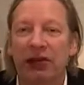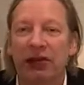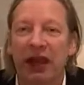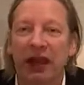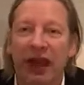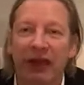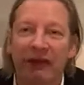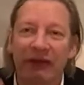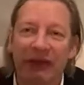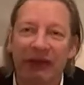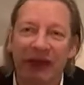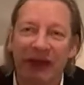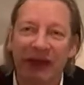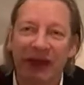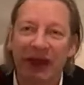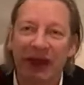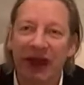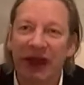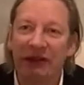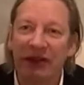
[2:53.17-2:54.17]
They have
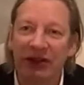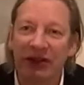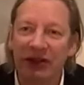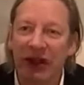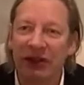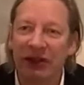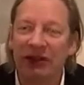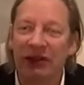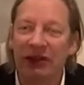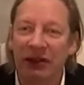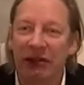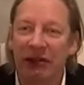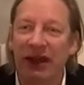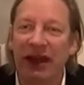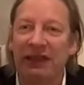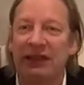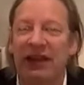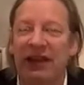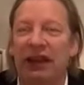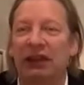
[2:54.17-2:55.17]
a sense of
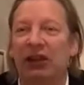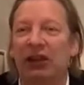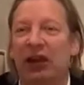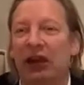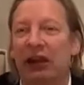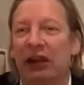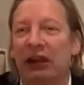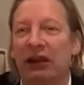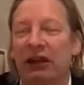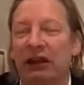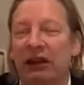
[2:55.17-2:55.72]
that deadline,